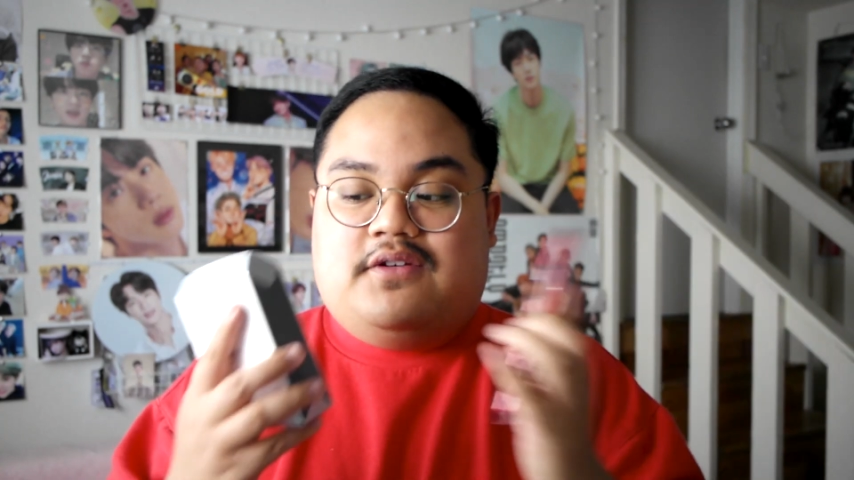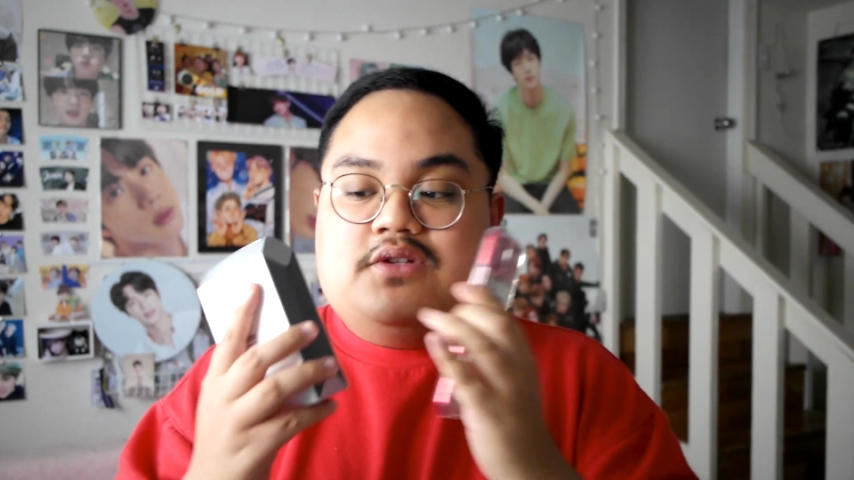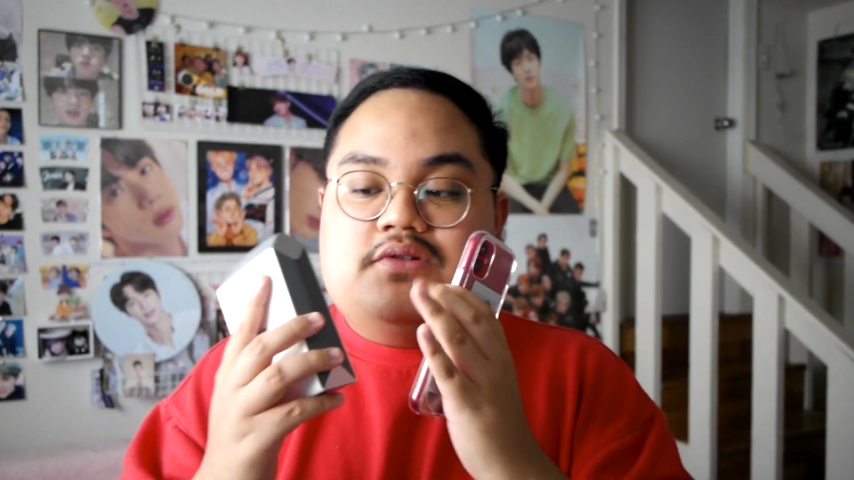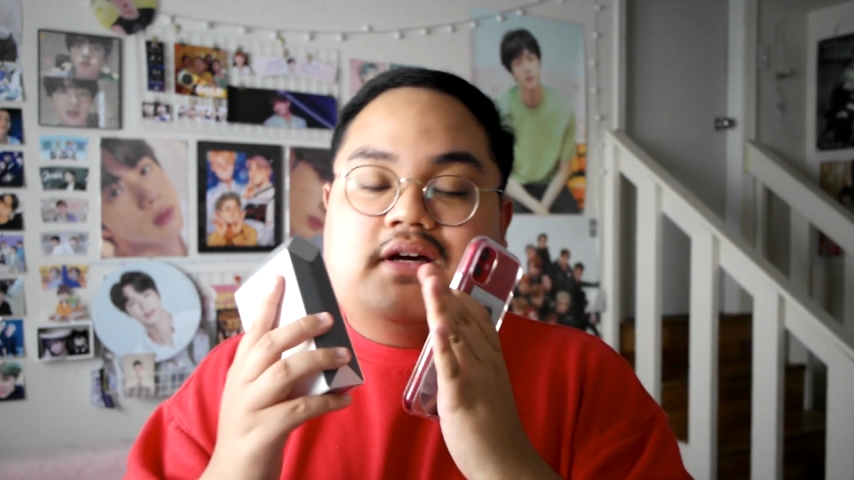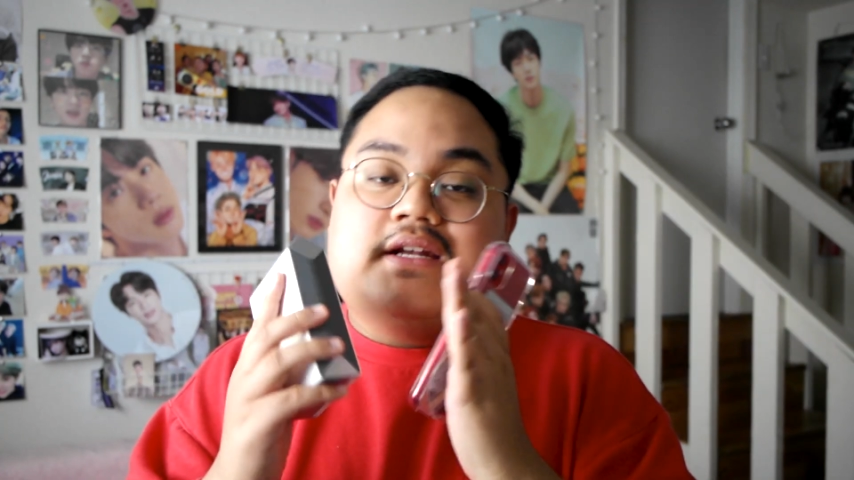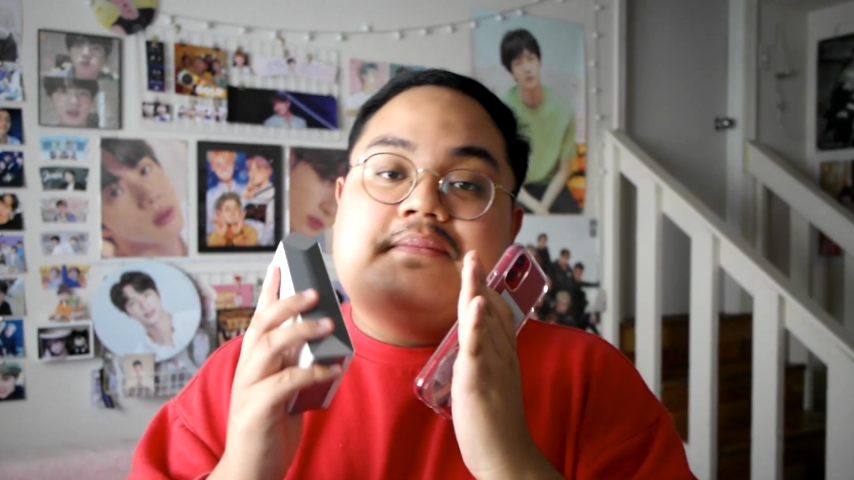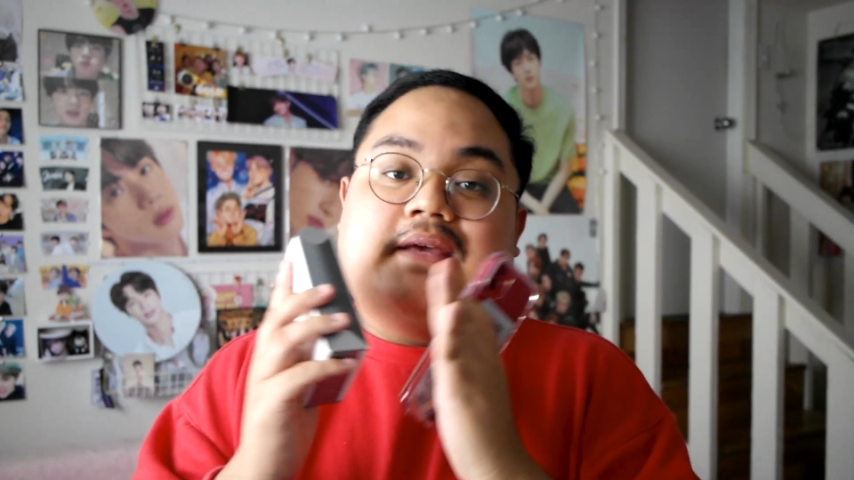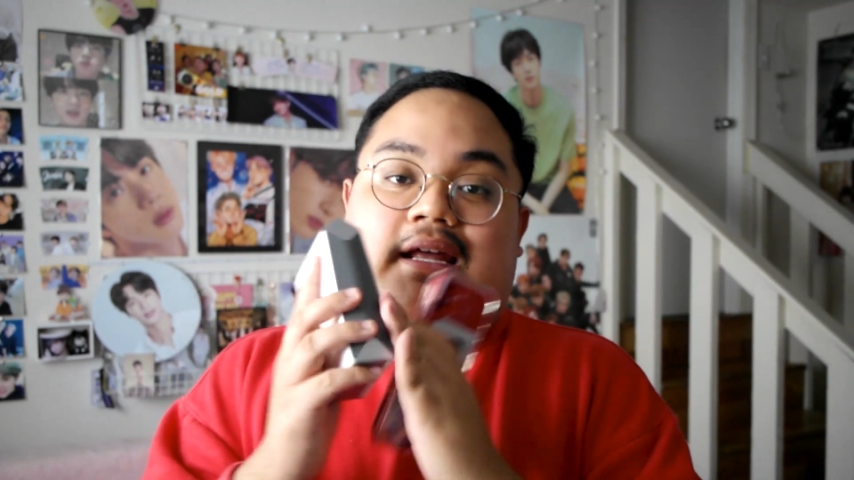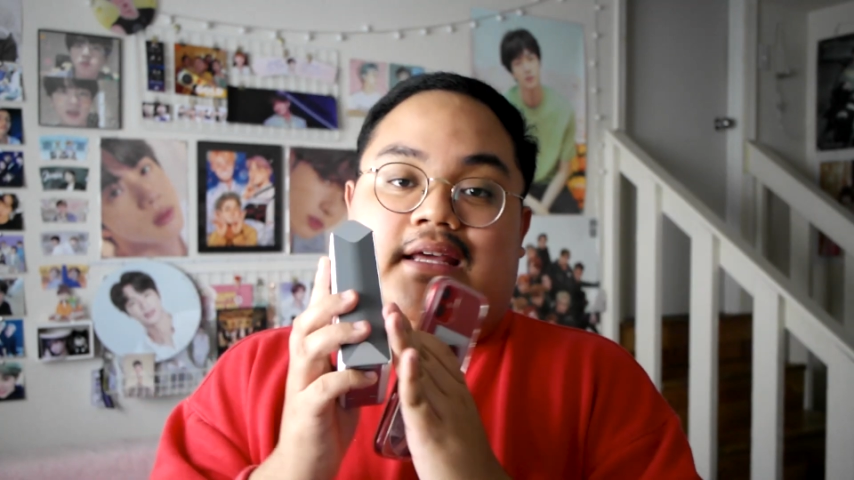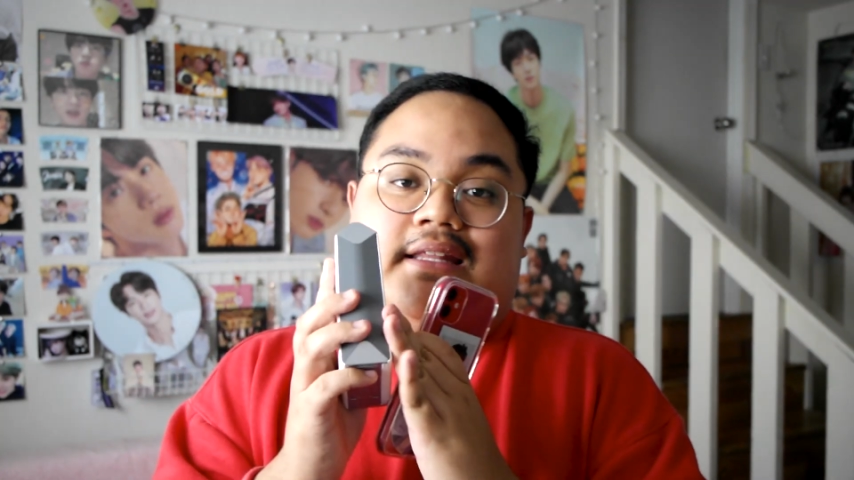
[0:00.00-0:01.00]
you do end up
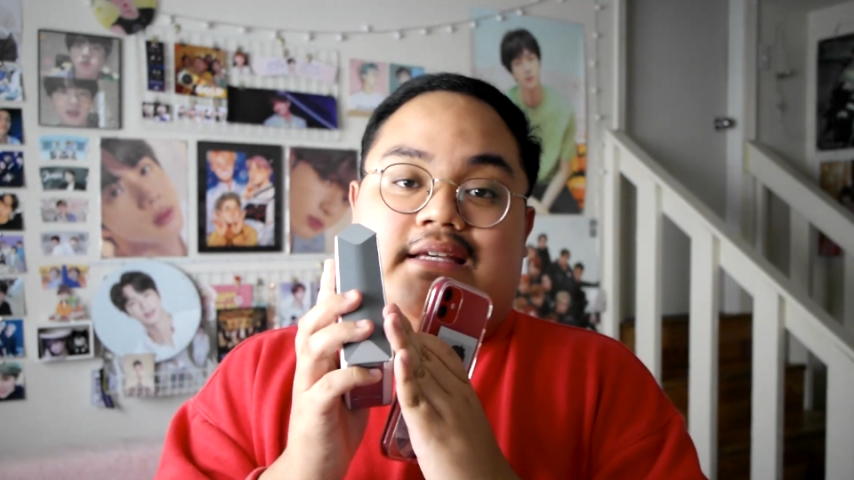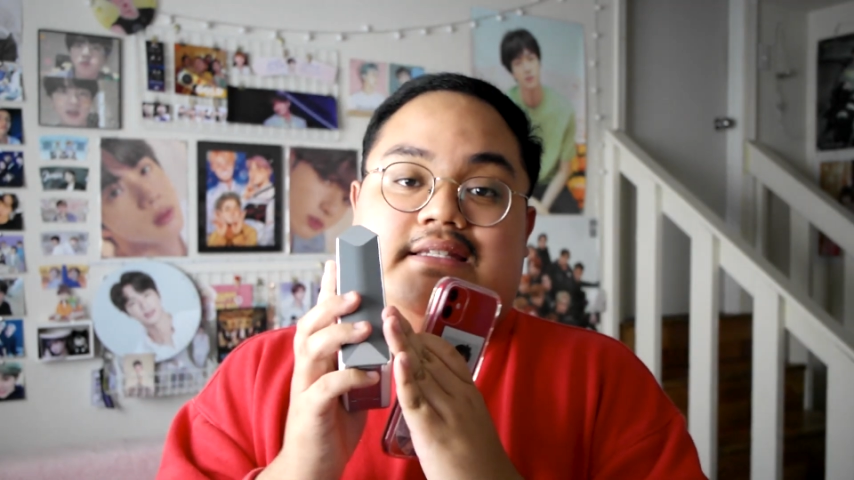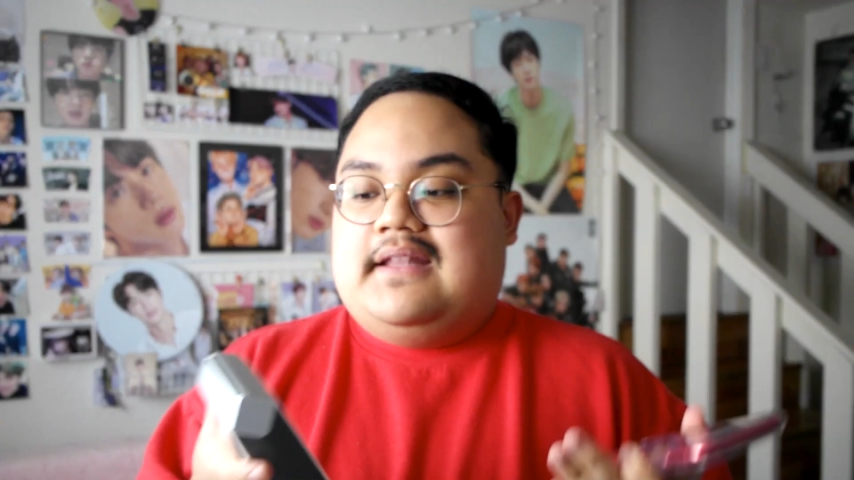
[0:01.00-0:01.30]
getting this,